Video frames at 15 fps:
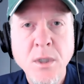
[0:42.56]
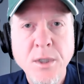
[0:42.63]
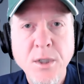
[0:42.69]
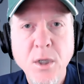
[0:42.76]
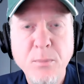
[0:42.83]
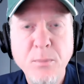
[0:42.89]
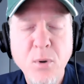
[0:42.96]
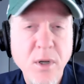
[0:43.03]
you
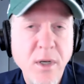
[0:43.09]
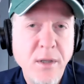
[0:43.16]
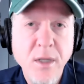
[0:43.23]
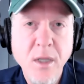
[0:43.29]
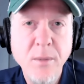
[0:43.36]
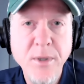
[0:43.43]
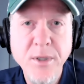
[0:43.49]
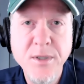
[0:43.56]
know, putting
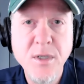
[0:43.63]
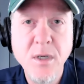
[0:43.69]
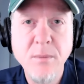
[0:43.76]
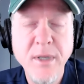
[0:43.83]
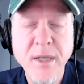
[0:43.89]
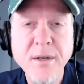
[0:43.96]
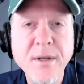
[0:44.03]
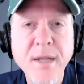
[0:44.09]
them in some
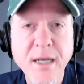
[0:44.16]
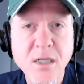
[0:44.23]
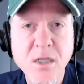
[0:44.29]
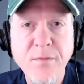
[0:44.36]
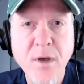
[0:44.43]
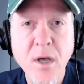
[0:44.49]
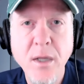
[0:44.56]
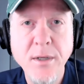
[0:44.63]
index
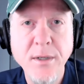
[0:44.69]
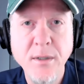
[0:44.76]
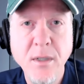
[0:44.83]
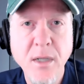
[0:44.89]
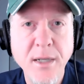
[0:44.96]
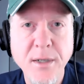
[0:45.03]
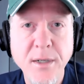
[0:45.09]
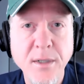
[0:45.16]
fund and
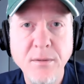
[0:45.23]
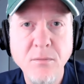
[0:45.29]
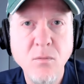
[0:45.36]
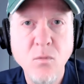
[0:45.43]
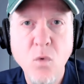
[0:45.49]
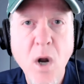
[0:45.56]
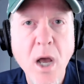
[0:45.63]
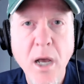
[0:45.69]
letting it
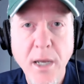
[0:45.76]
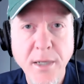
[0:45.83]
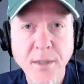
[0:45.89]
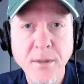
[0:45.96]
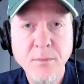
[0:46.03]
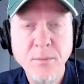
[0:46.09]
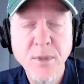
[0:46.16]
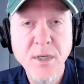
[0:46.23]
ride
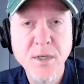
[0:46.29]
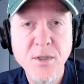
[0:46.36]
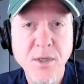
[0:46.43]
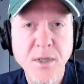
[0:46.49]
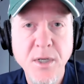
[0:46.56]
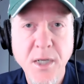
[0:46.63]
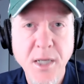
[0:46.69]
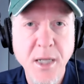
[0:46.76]
because they're
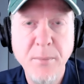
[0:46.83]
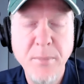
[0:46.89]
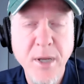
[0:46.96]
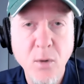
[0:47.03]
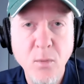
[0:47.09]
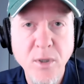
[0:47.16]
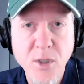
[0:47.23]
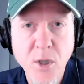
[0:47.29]
going to get a
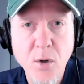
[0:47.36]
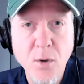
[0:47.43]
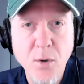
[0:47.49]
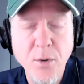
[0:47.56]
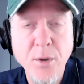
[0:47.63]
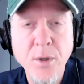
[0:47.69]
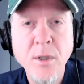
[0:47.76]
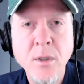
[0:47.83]
better
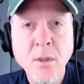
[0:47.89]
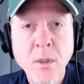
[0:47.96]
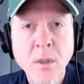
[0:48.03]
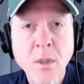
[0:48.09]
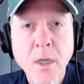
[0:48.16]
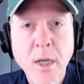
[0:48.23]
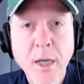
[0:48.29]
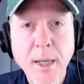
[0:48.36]
return.
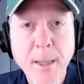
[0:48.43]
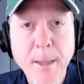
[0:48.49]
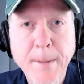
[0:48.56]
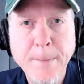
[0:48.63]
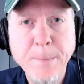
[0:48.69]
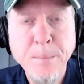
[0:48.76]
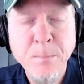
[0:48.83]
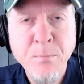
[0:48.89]

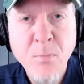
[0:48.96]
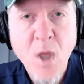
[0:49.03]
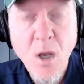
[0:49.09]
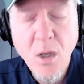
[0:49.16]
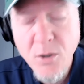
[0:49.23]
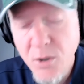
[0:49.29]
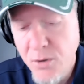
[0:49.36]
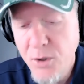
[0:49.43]

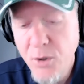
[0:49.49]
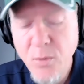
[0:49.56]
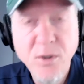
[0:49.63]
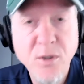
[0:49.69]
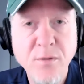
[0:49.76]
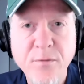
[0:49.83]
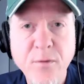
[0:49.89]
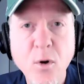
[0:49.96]
Also, too, with
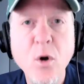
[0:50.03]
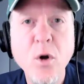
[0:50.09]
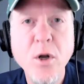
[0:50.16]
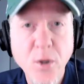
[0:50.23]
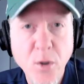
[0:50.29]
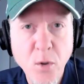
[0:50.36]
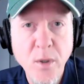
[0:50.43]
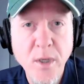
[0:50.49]
deferred
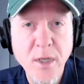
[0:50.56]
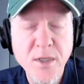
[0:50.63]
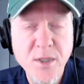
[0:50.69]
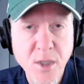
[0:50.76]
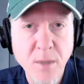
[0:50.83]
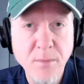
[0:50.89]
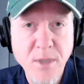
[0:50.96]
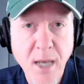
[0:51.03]
annuities,
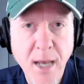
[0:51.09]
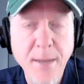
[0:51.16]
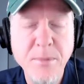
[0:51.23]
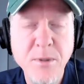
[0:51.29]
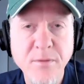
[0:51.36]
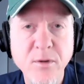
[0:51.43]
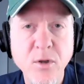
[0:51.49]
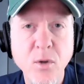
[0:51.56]
some
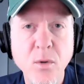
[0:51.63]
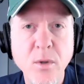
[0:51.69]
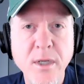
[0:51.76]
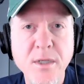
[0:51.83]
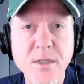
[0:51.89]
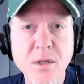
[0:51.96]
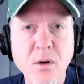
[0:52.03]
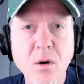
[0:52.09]
types of
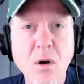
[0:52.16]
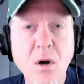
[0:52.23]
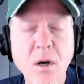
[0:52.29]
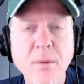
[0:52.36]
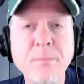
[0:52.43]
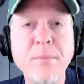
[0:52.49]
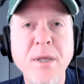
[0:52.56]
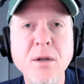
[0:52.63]
annuities, there
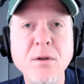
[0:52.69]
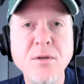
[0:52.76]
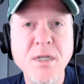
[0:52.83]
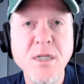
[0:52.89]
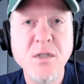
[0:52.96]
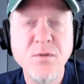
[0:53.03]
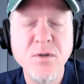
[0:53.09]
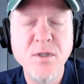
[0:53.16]
are
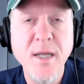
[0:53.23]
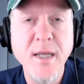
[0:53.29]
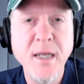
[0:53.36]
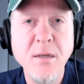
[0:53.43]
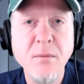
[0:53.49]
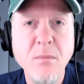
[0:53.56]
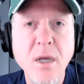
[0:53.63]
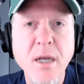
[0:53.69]
penalties for
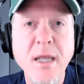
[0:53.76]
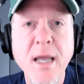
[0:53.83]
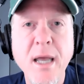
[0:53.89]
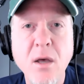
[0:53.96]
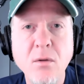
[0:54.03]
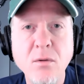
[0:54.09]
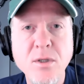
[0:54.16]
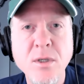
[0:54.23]
taking money
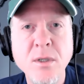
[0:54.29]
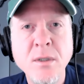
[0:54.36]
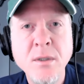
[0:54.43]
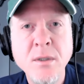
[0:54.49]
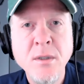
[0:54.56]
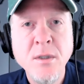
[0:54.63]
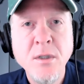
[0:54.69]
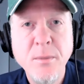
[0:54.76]
out,
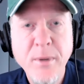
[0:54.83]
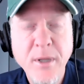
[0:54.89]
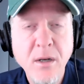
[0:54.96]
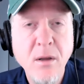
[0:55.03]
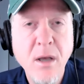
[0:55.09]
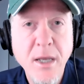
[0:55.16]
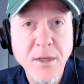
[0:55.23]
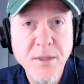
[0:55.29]
depending
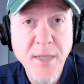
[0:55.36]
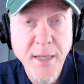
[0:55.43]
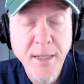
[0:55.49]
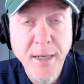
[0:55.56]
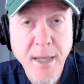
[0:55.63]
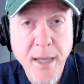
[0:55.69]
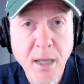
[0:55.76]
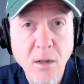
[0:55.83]
on how you take it
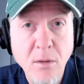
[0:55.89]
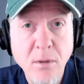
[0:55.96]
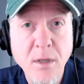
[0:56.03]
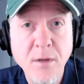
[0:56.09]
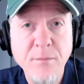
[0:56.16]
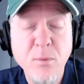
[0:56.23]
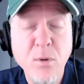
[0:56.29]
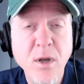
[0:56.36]
out,
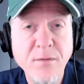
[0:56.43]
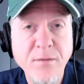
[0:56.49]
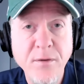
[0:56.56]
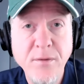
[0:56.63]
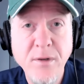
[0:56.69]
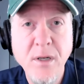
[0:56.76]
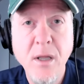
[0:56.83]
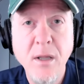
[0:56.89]
if
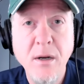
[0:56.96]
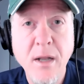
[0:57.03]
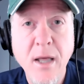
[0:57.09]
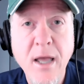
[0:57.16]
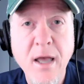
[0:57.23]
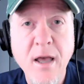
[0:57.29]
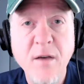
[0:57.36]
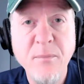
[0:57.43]
pre-59 and a
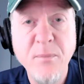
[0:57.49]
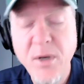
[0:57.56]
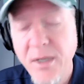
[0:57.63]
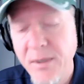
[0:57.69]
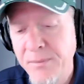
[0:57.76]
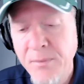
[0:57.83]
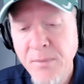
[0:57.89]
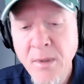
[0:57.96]
half.
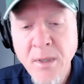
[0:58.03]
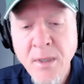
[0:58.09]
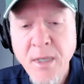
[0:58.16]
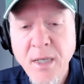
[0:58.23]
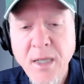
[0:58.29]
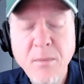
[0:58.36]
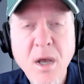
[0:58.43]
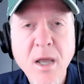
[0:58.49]
But
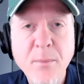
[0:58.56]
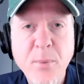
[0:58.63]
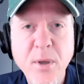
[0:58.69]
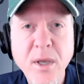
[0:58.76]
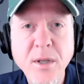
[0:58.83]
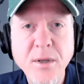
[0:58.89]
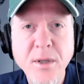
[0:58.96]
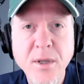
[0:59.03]
in my
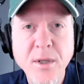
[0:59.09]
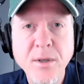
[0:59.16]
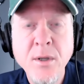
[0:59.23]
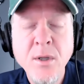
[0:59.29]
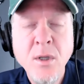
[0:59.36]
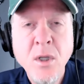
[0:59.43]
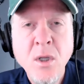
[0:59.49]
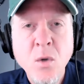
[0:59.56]
opinion,
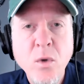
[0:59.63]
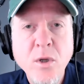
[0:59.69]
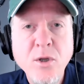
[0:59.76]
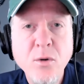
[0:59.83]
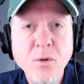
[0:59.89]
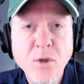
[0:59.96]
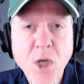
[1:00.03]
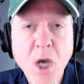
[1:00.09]
when
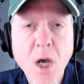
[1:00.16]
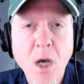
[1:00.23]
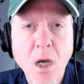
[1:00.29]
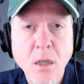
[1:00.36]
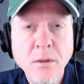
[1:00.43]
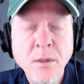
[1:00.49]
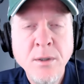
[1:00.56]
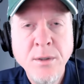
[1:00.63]
you're
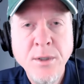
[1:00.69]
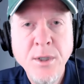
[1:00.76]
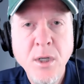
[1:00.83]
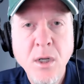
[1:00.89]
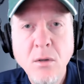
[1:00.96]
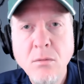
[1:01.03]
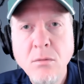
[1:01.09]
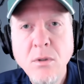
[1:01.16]
young, you
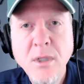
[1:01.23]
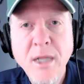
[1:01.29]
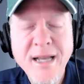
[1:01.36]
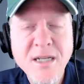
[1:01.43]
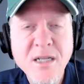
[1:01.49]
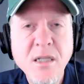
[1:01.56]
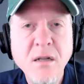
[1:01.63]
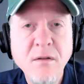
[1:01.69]
know,
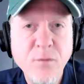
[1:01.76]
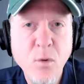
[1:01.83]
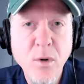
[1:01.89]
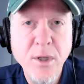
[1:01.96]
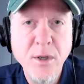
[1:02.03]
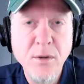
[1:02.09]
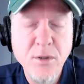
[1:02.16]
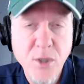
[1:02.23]
less than 40
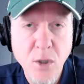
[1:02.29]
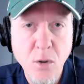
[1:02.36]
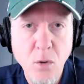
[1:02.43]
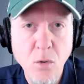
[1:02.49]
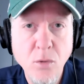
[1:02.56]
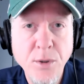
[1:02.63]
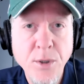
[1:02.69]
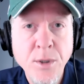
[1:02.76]
years
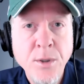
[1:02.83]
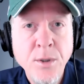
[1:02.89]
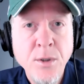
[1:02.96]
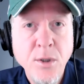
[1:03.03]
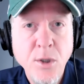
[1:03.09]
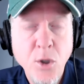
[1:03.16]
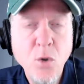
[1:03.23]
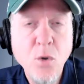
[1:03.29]
old,
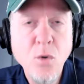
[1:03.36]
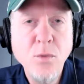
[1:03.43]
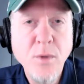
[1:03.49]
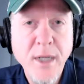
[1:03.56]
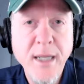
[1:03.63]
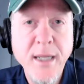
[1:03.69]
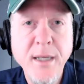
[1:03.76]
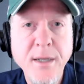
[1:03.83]
you
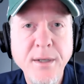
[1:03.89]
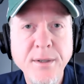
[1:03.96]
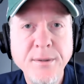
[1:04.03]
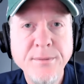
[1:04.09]
need